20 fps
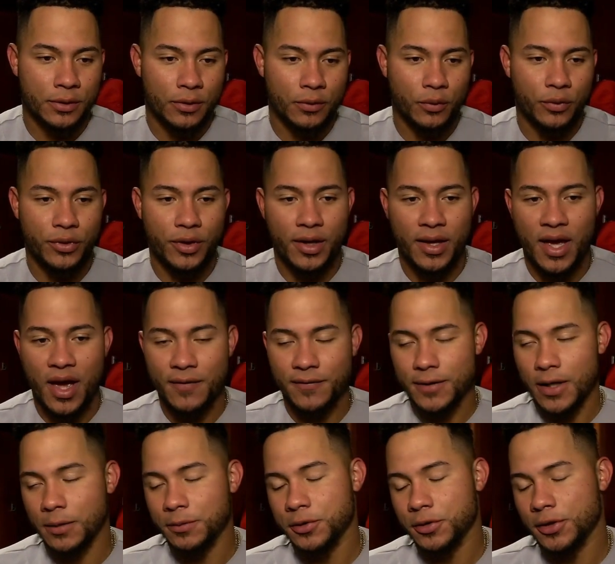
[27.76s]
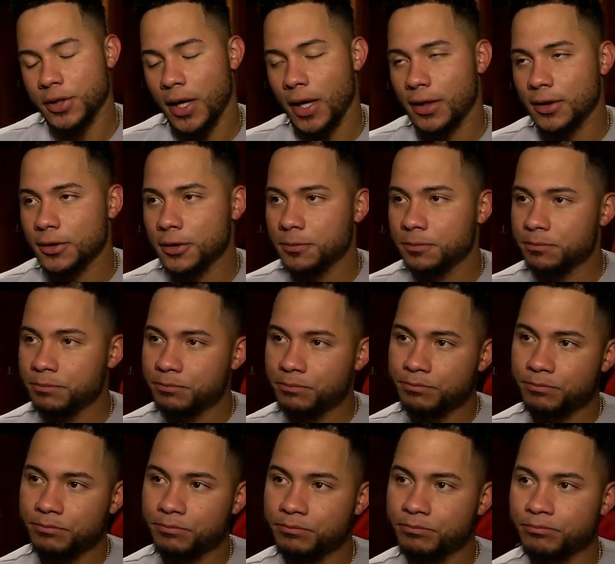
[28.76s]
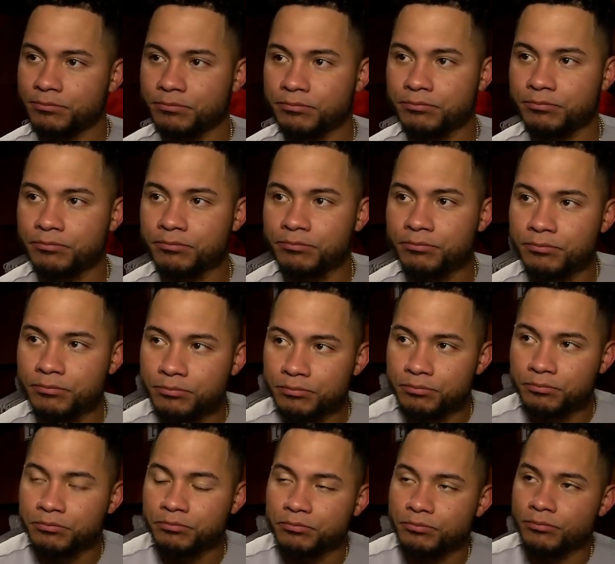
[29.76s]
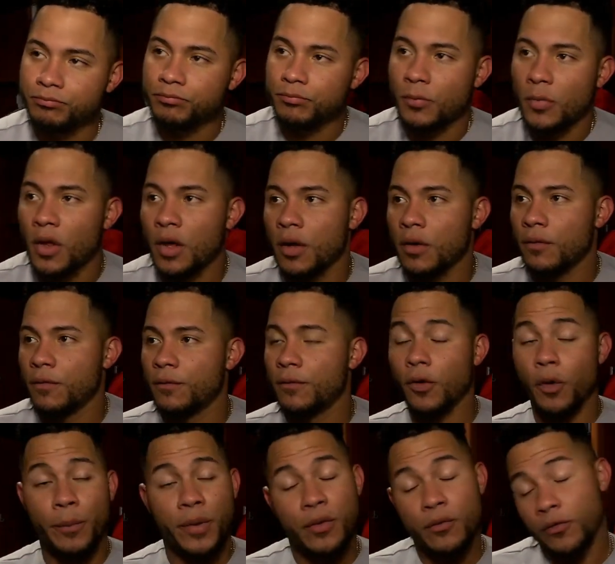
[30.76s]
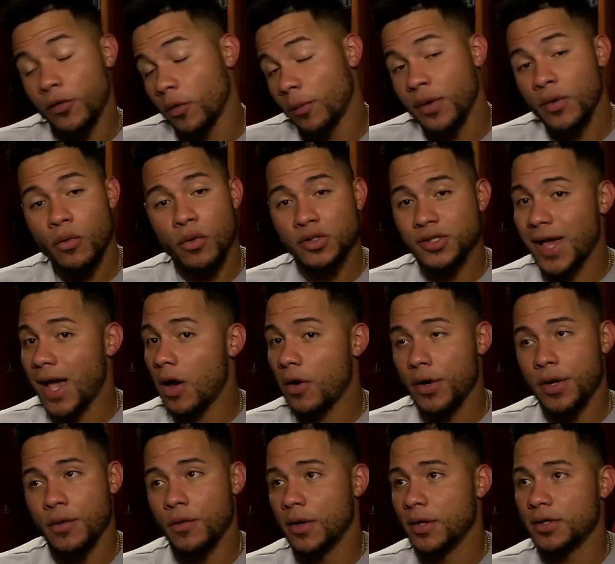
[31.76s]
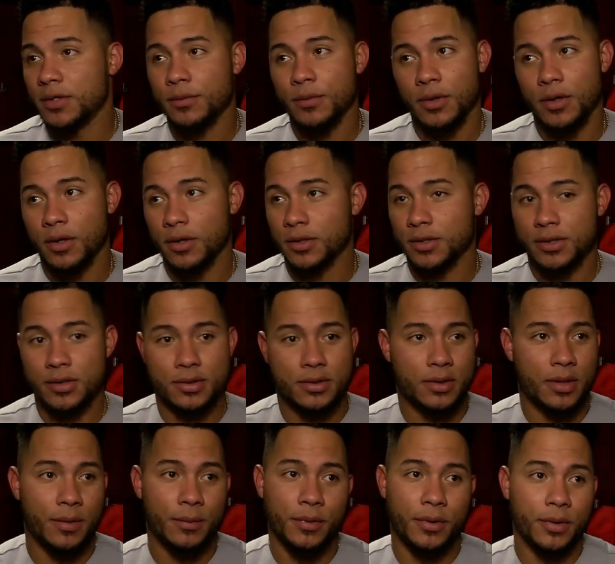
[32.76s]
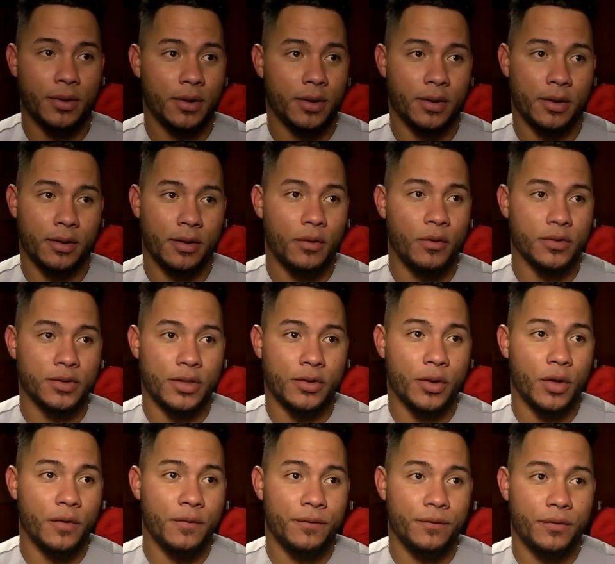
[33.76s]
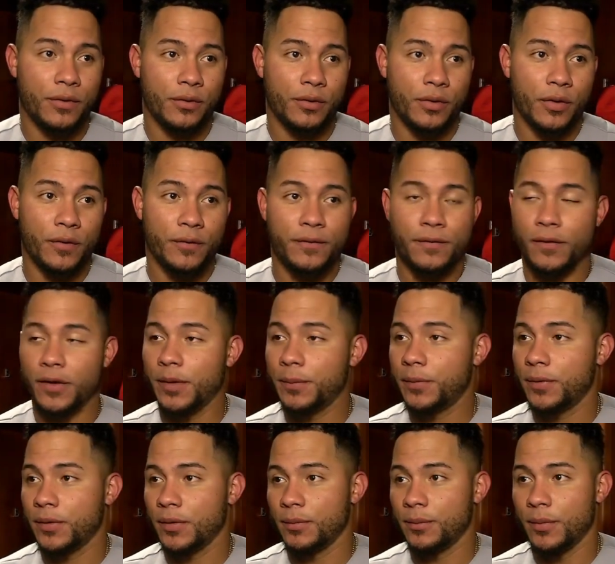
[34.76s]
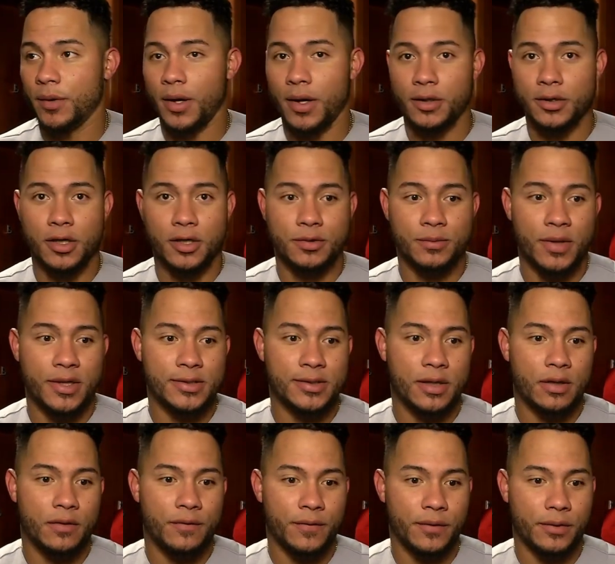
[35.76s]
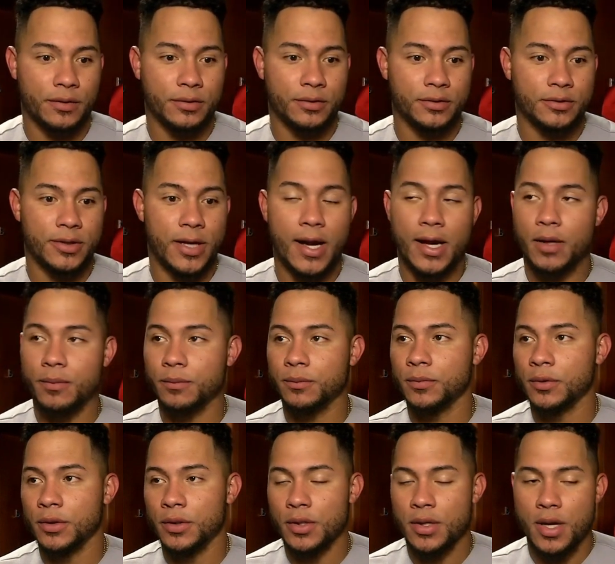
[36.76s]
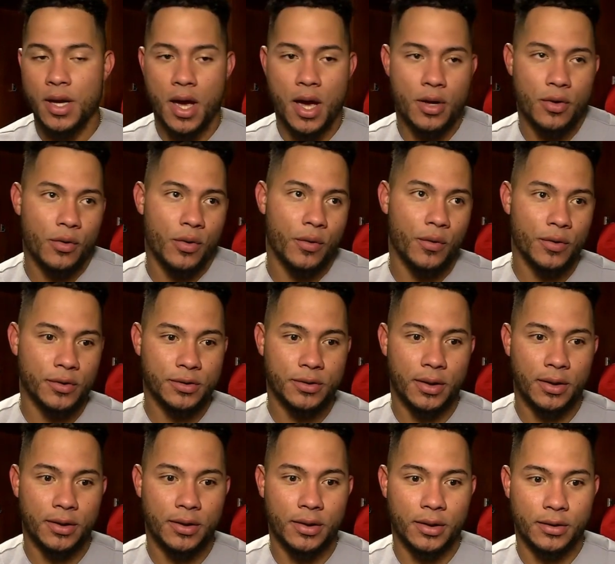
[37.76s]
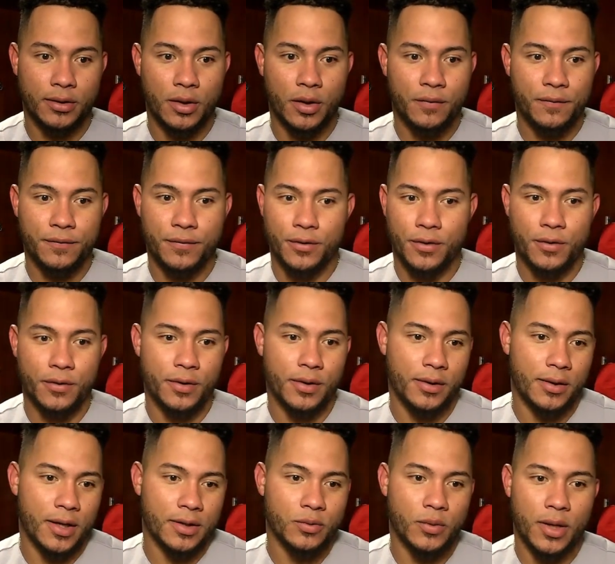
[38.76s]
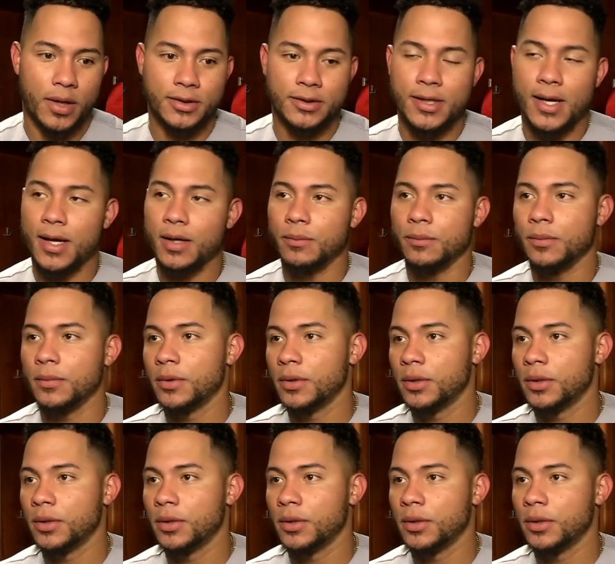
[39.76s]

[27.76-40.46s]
we didn't have time to challenge. So when this was going on, for me, for me it was out anyways because I mean I was a tough, tough flip, but I just myself and to tag him, I know it was like a tough throw and that's why I tagged him,